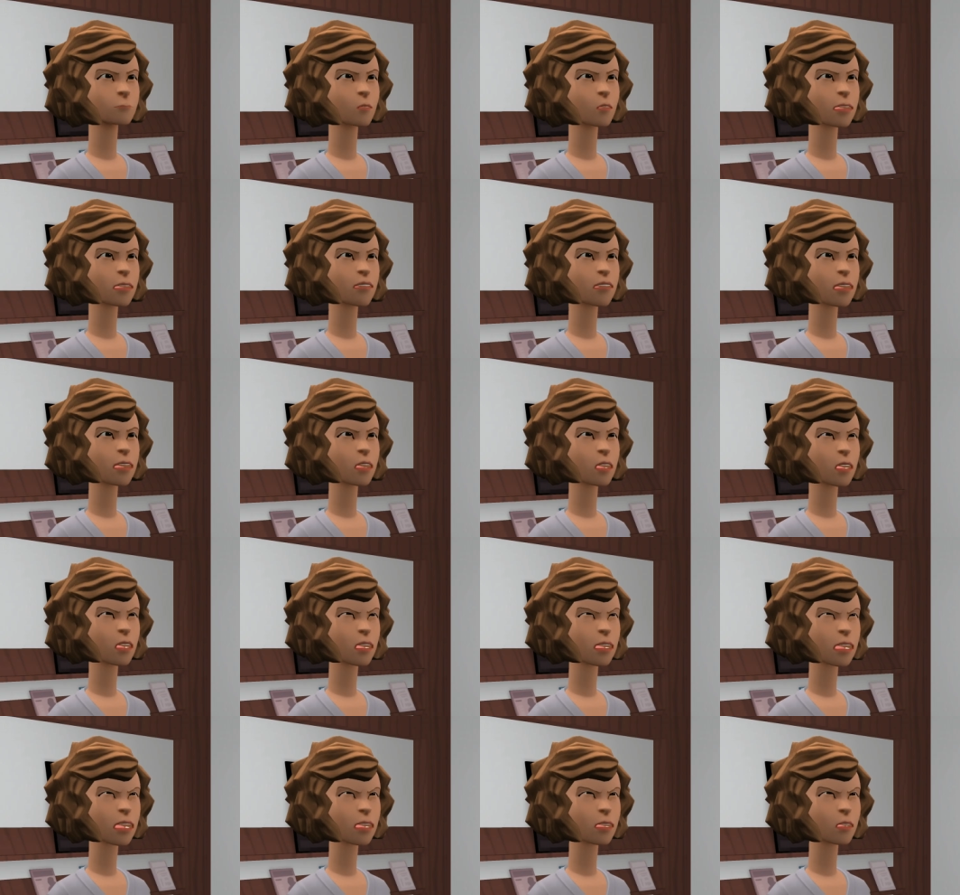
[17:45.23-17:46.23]
Oh, I've
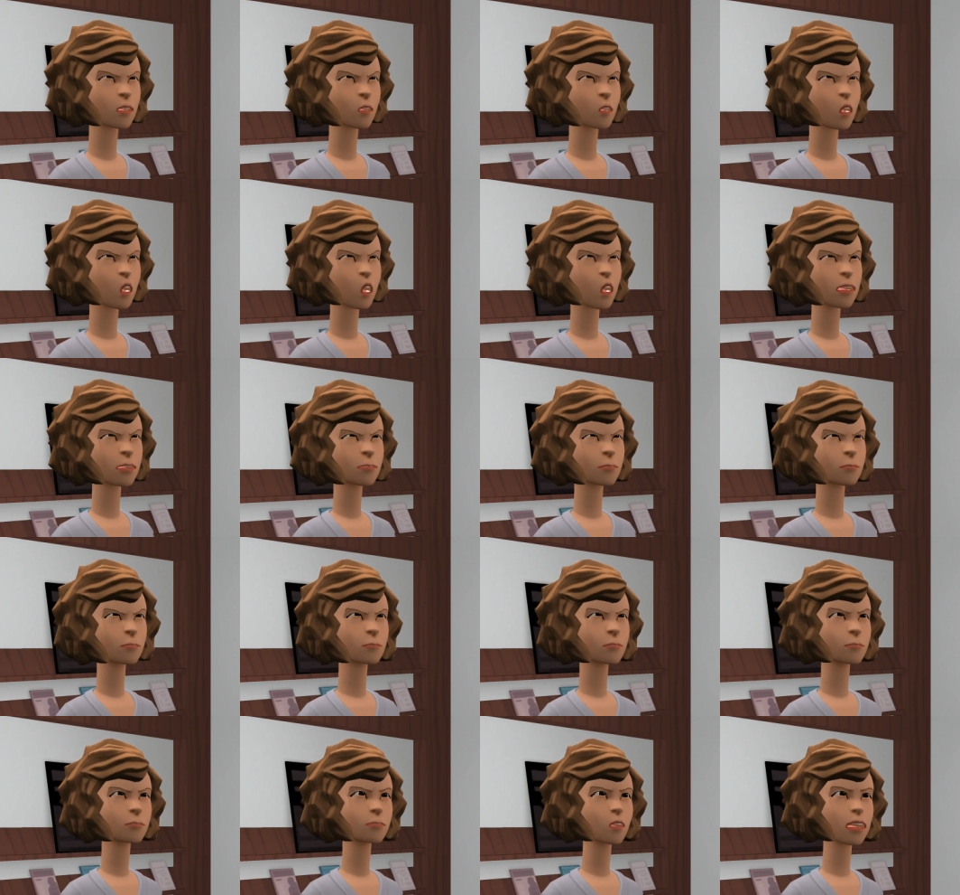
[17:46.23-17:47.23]
learned a whole lot.
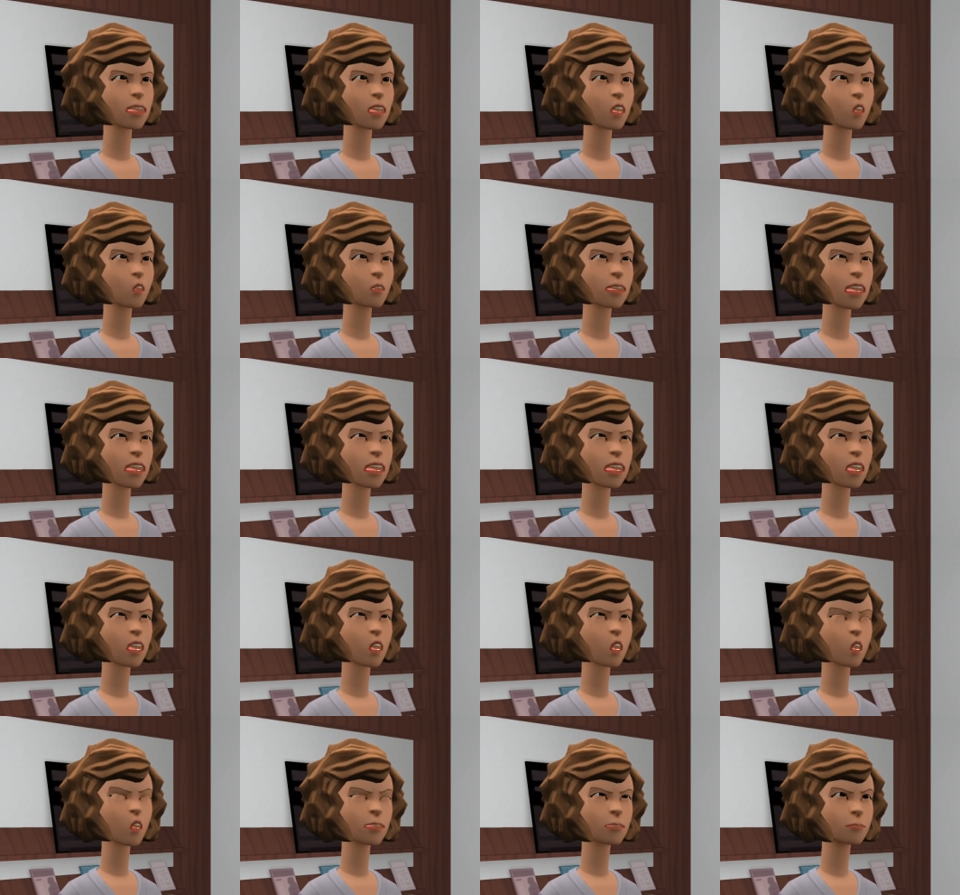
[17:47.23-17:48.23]
We should sit
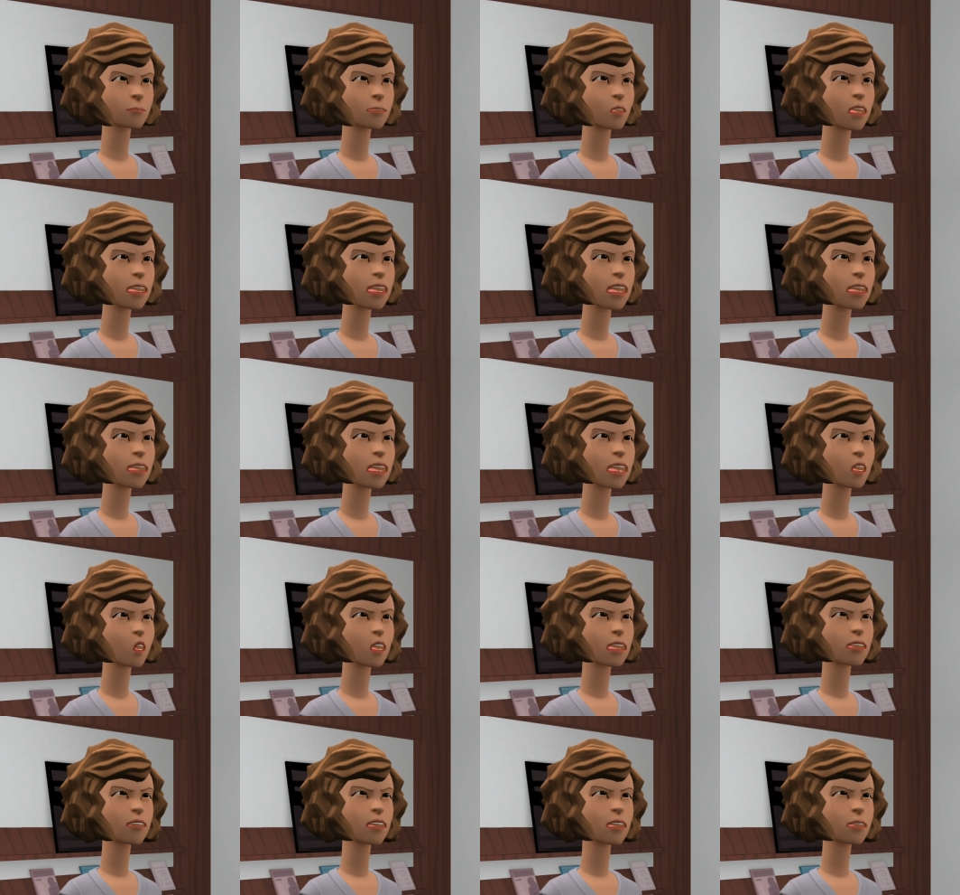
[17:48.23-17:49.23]
down, we need to
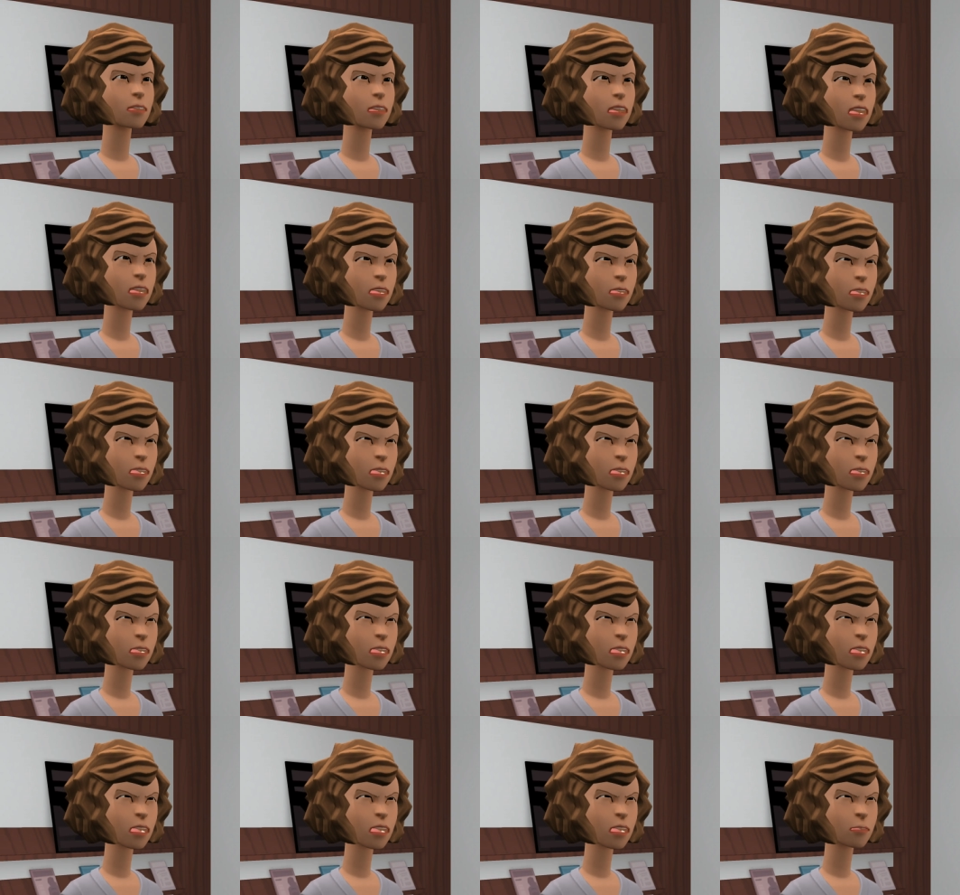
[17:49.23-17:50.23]
have a serious
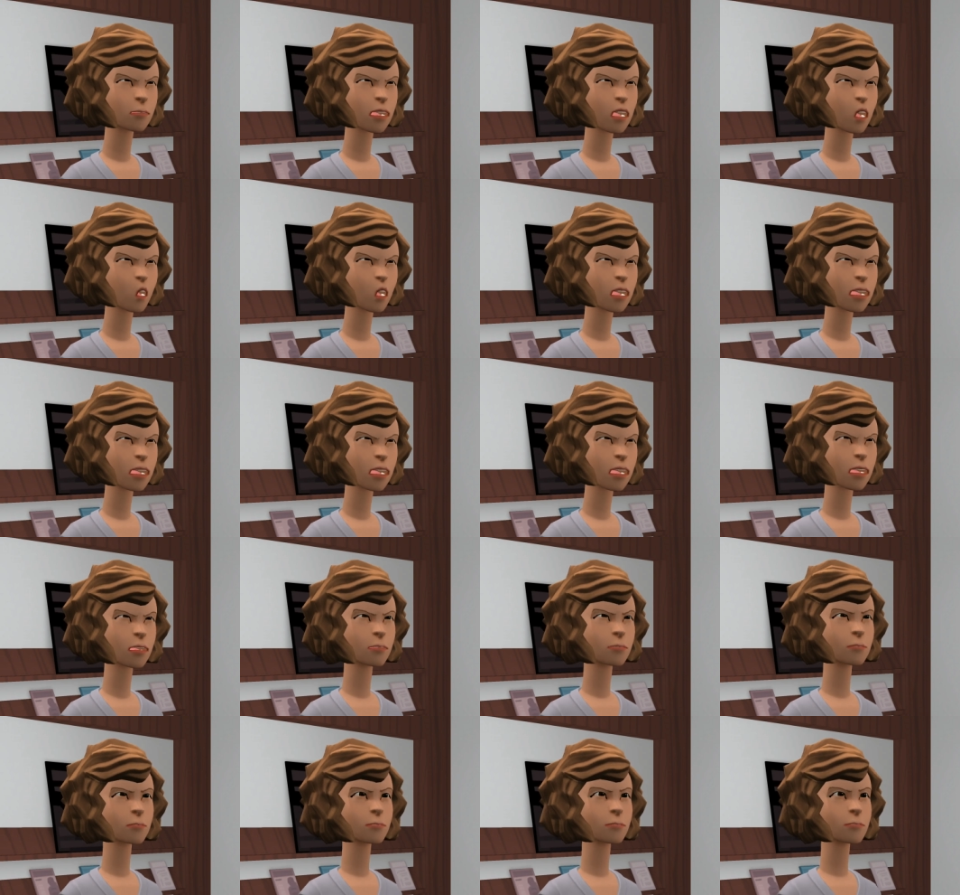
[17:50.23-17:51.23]
discussion about
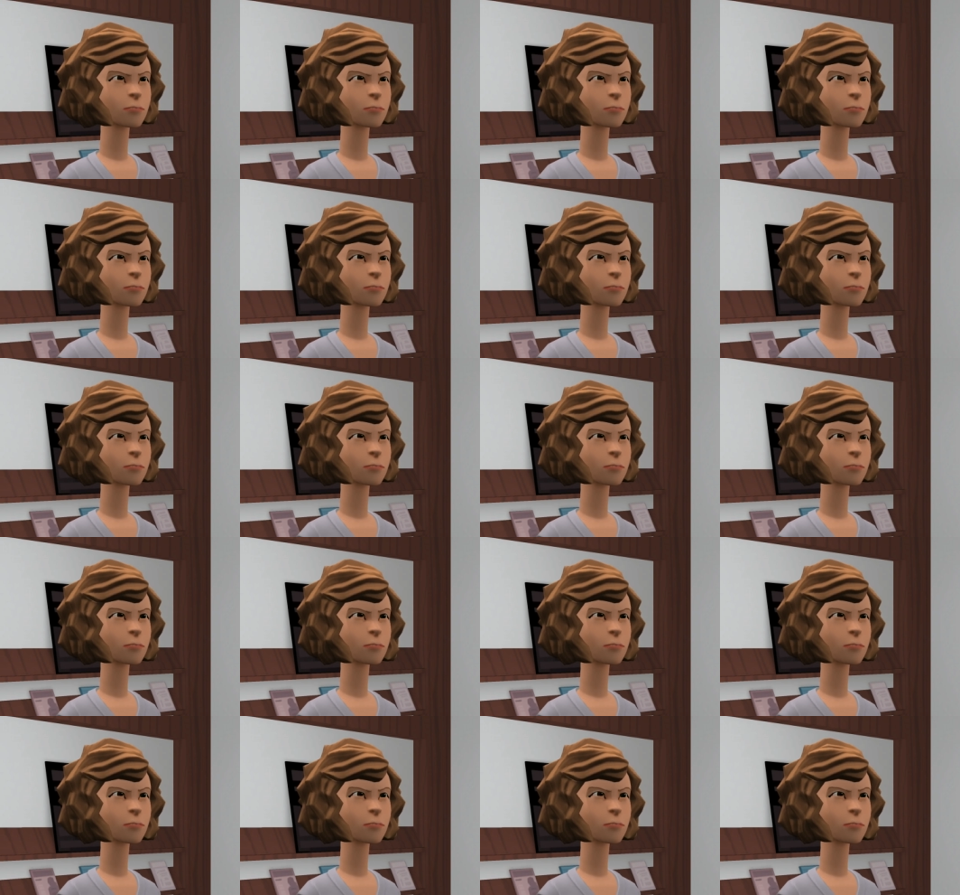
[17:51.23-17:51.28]
this.